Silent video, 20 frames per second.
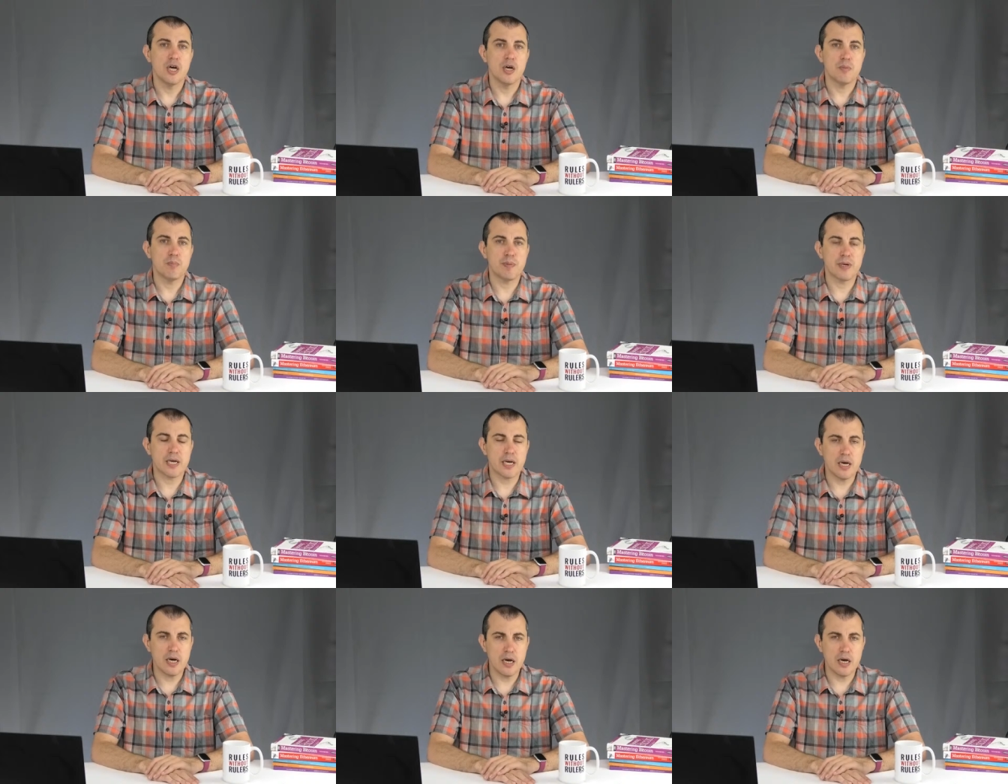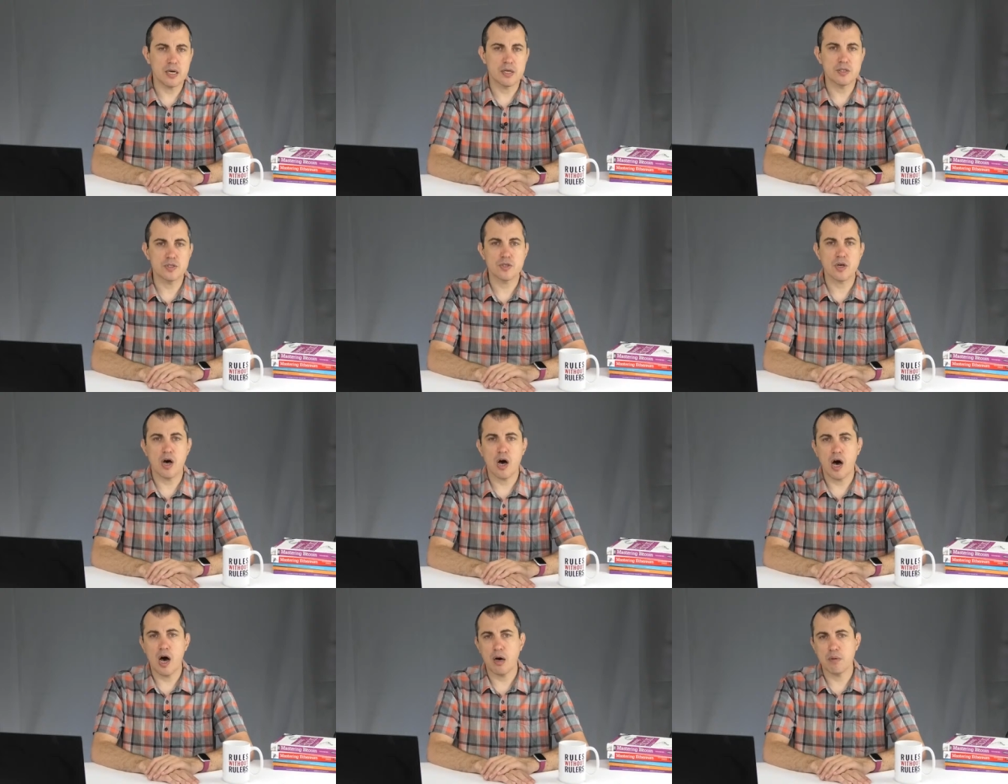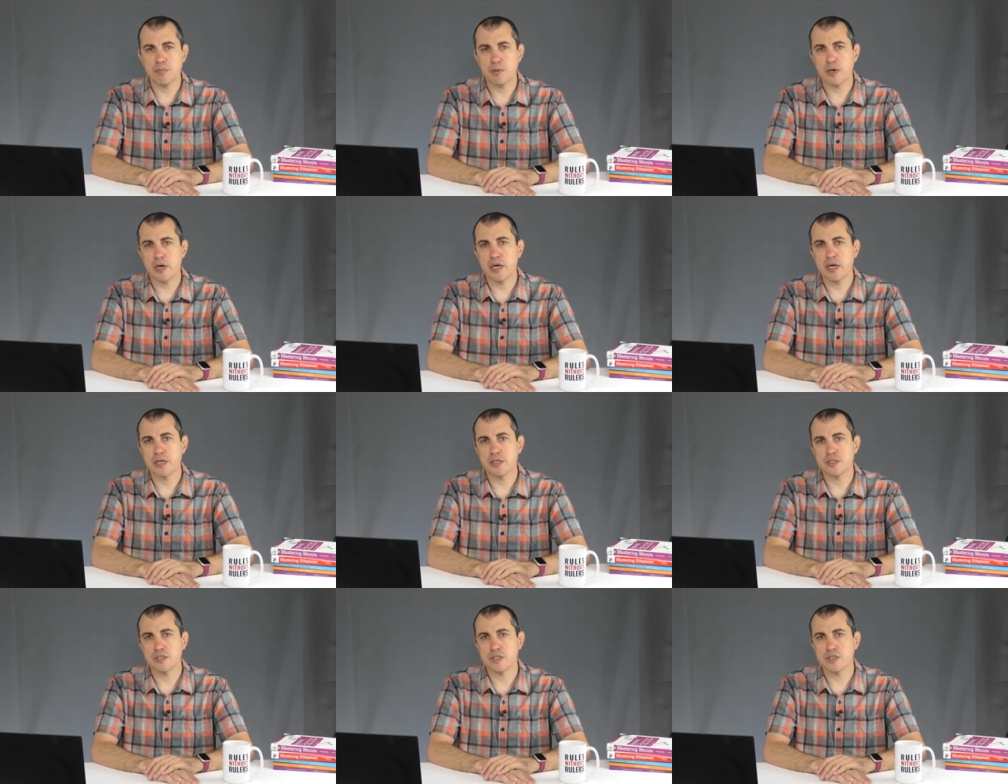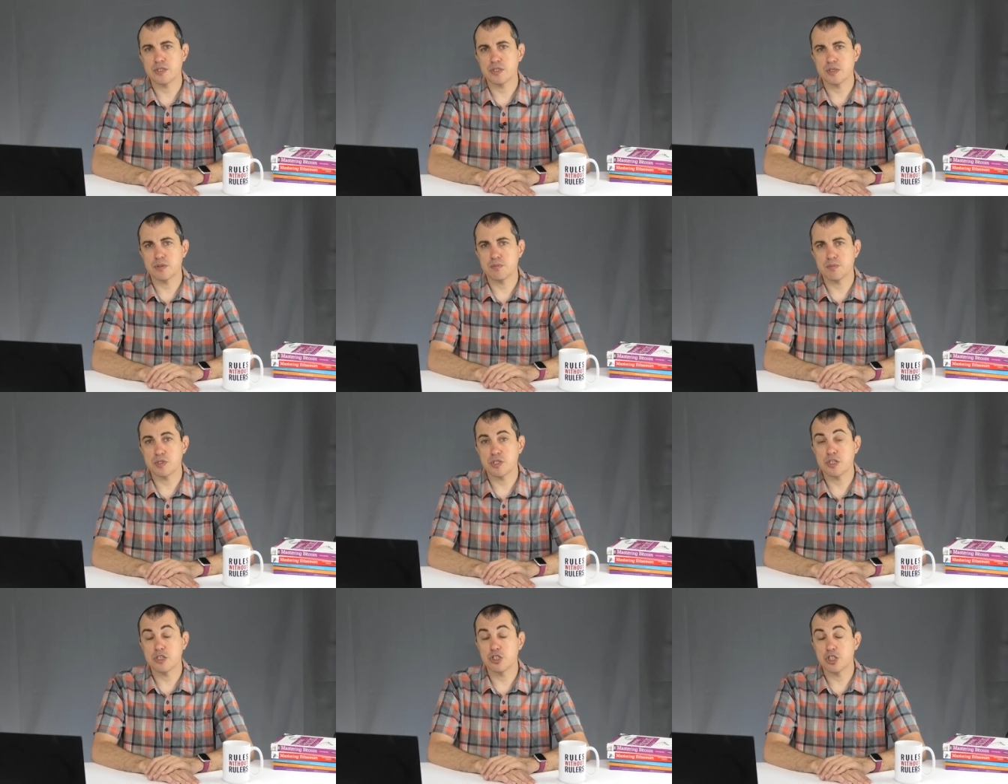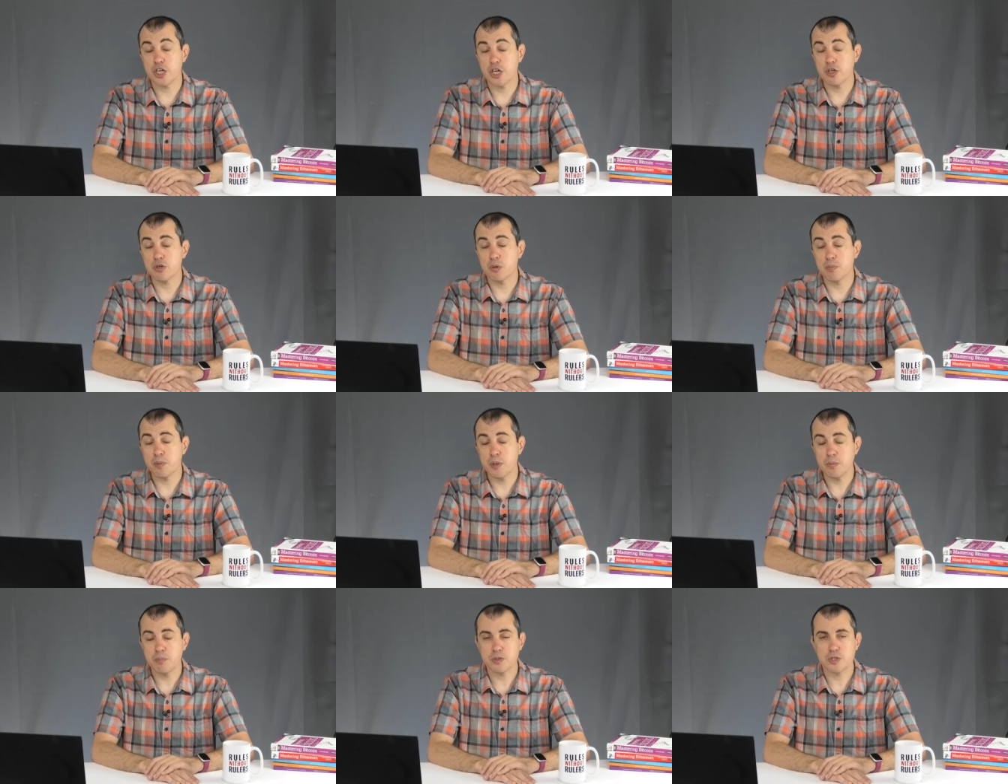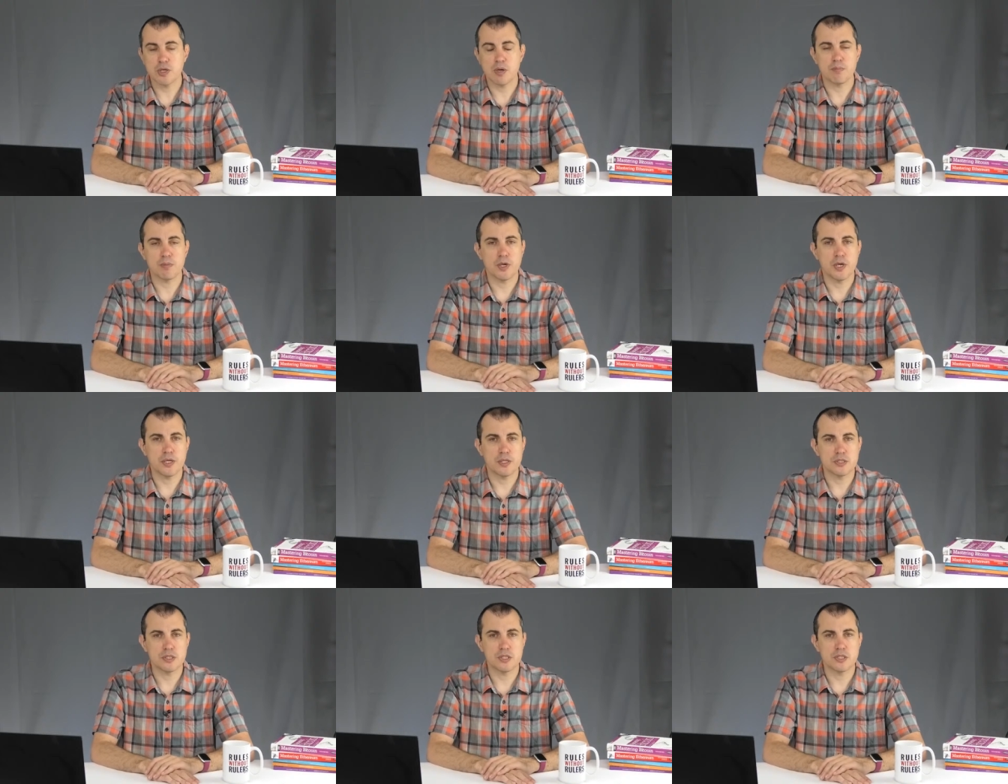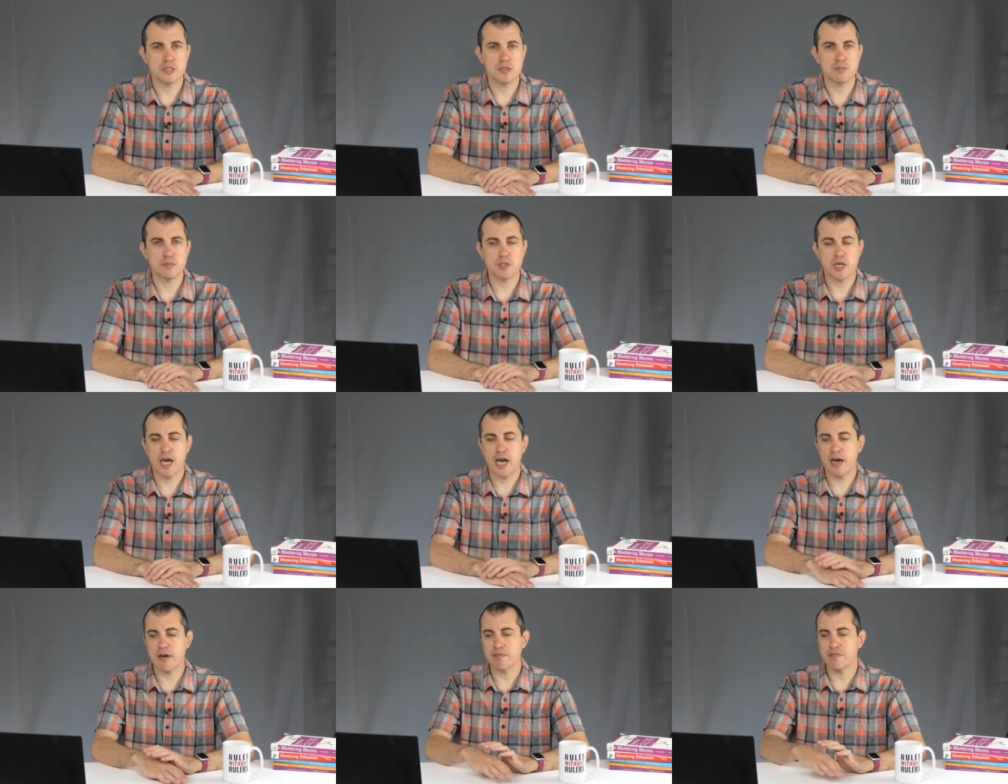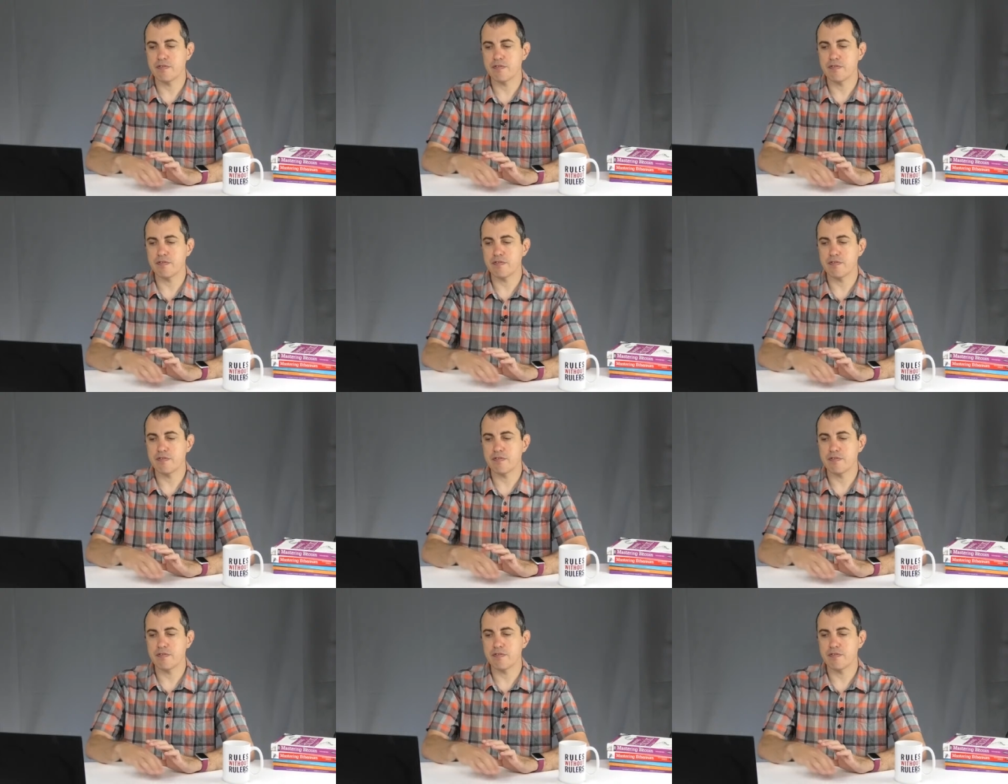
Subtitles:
because operating systems, general purpose operating systems, have